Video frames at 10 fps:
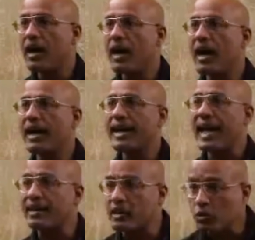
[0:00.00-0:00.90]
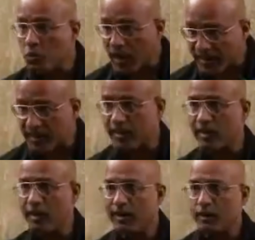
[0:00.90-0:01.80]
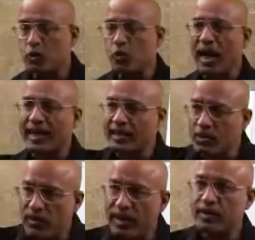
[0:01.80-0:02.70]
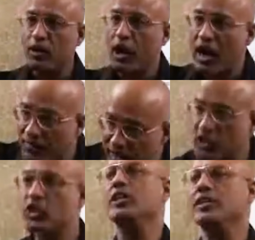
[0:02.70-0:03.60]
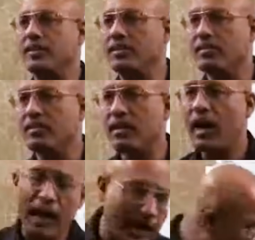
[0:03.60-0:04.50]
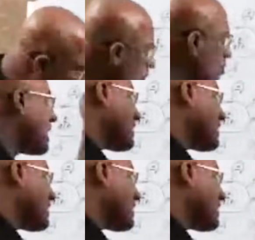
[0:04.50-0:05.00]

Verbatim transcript: are activated to activate our genes also work